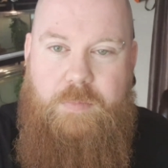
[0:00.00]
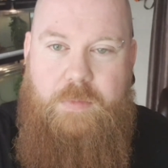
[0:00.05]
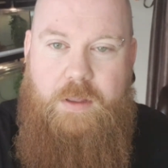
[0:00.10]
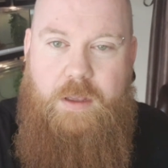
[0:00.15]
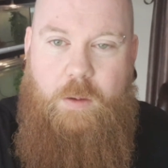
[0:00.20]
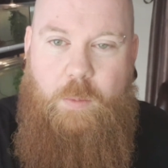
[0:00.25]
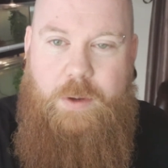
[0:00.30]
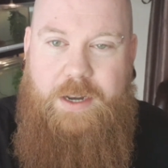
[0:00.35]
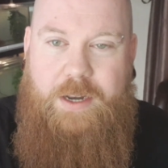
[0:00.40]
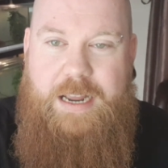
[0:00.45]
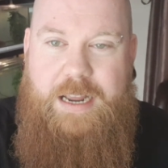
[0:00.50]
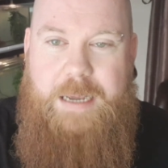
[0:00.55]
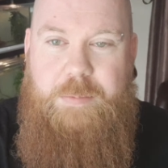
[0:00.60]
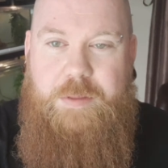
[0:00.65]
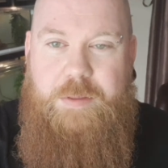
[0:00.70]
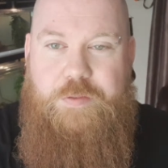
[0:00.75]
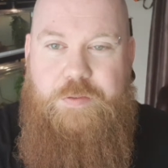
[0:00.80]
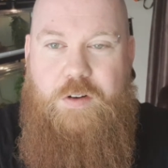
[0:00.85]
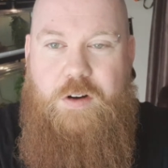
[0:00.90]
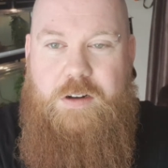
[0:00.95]
And we named
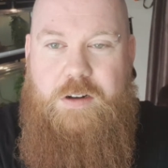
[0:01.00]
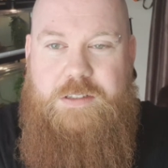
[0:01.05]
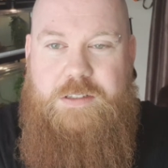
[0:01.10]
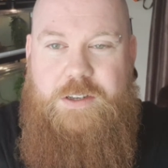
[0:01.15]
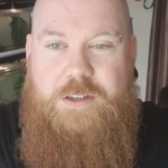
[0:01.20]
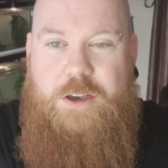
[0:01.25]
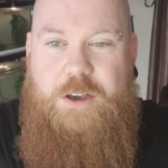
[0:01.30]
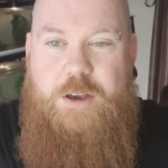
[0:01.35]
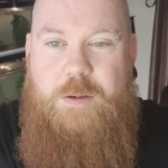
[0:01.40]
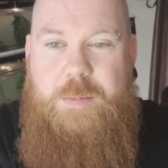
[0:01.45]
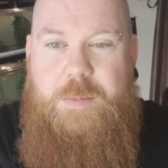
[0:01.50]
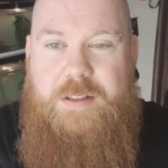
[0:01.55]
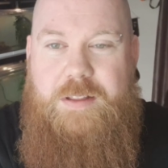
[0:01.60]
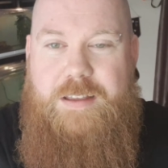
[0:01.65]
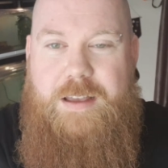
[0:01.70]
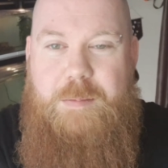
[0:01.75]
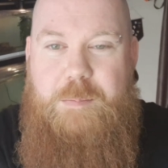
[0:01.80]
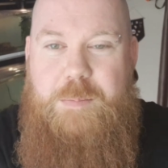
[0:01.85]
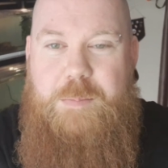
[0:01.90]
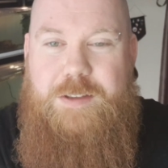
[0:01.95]
the frogs Kermit
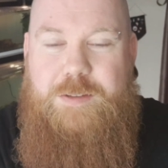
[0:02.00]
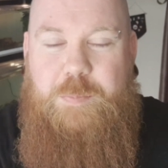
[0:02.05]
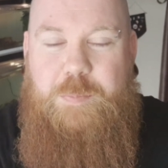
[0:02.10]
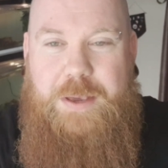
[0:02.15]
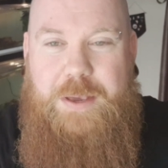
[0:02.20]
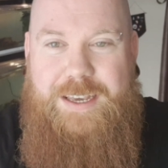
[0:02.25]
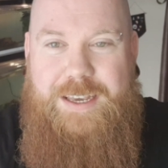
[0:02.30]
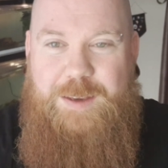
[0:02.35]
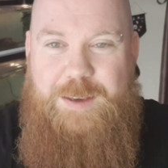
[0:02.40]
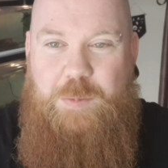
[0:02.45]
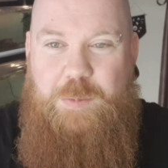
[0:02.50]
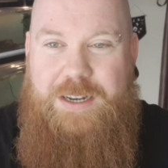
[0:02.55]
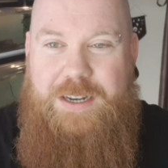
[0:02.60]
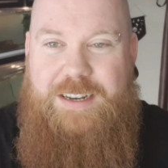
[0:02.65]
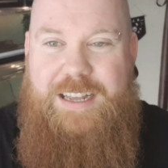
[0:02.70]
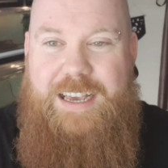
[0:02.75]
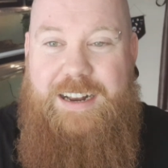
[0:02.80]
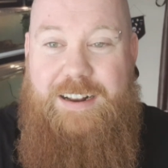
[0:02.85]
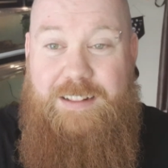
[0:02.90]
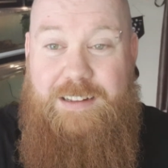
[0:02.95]
and Miss Piggy. We
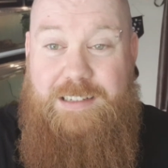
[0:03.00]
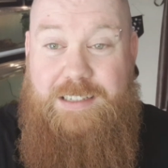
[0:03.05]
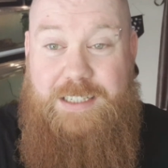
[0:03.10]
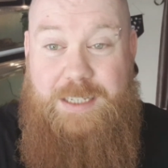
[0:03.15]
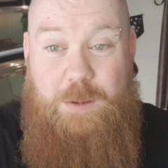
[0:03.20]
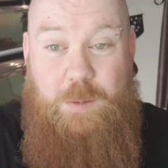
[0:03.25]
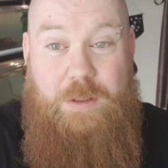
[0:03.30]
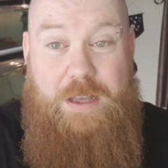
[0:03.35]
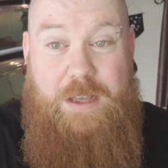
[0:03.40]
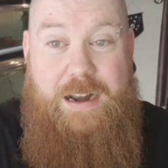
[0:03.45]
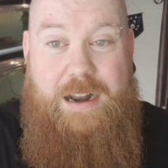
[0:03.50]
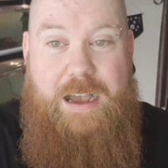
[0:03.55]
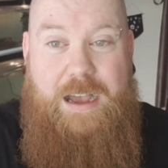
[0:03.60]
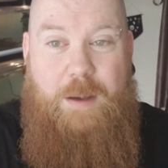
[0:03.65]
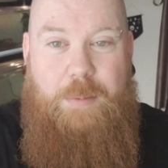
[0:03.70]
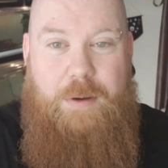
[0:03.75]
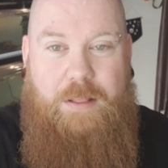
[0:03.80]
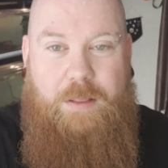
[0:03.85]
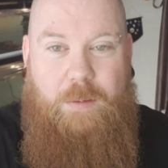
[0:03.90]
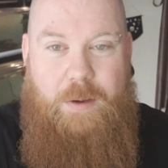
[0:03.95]
did, and they're still there now,
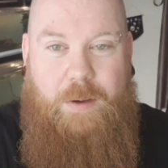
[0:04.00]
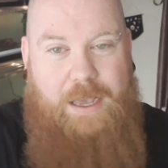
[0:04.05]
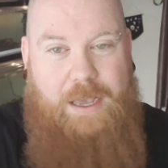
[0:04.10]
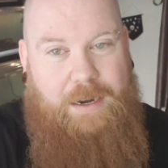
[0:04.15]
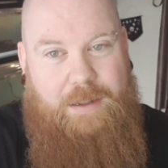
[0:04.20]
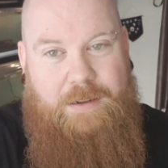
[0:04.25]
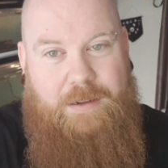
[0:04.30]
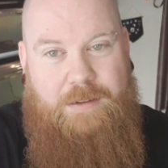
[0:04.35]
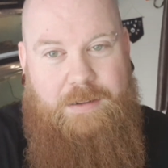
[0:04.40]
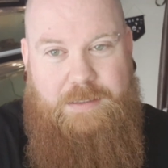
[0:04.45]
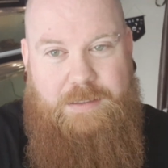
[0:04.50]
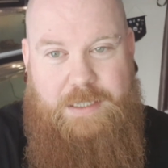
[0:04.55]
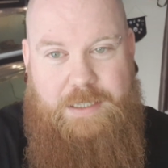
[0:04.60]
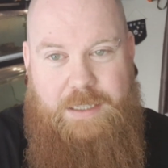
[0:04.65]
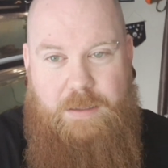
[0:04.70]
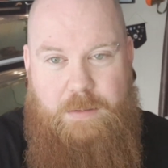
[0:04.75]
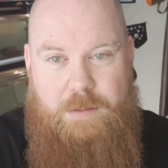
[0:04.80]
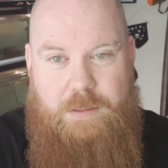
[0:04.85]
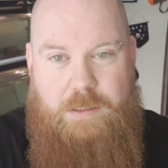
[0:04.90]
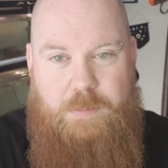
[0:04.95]
by the way, Ella. I've seen
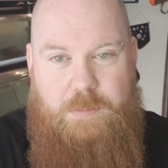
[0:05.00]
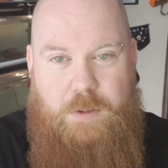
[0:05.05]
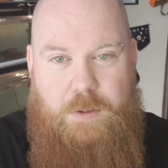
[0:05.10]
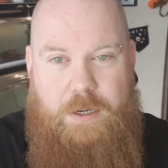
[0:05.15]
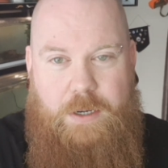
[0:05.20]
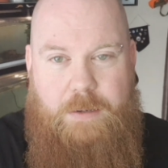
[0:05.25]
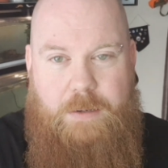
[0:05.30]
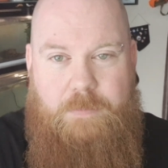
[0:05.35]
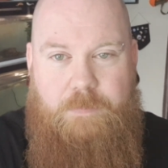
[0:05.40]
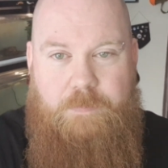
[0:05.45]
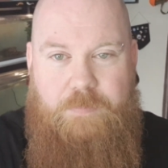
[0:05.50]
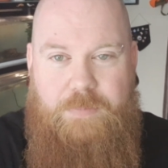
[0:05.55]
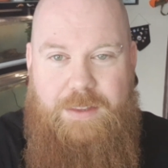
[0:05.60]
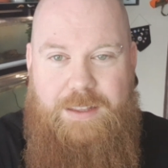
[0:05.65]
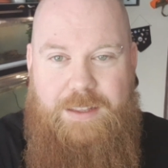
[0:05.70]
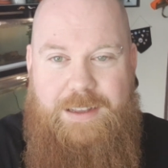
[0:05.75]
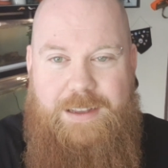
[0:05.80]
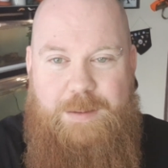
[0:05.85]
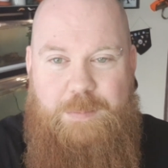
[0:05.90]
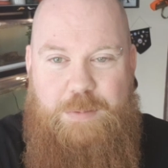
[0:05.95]
them this morning.
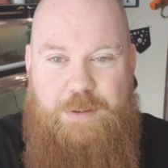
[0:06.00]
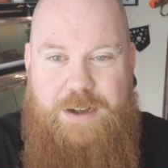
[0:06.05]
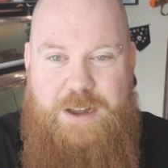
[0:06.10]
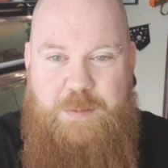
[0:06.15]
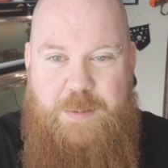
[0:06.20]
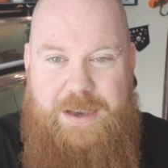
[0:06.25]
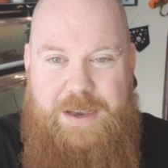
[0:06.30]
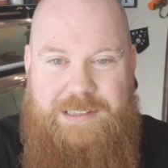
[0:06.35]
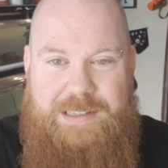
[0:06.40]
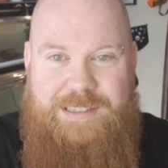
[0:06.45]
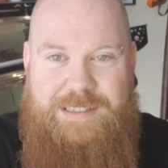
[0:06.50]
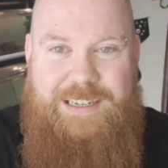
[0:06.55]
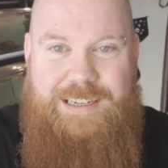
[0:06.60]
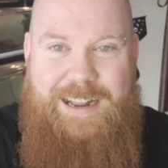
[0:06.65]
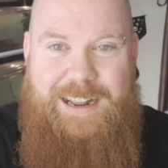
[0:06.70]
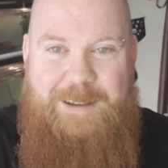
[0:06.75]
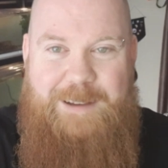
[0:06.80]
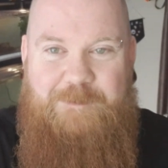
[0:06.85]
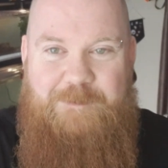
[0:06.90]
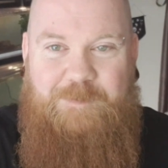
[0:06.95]
Pretty amazing, isn't
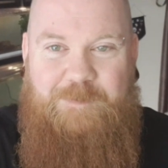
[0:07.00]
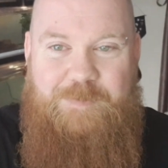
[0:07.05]
it?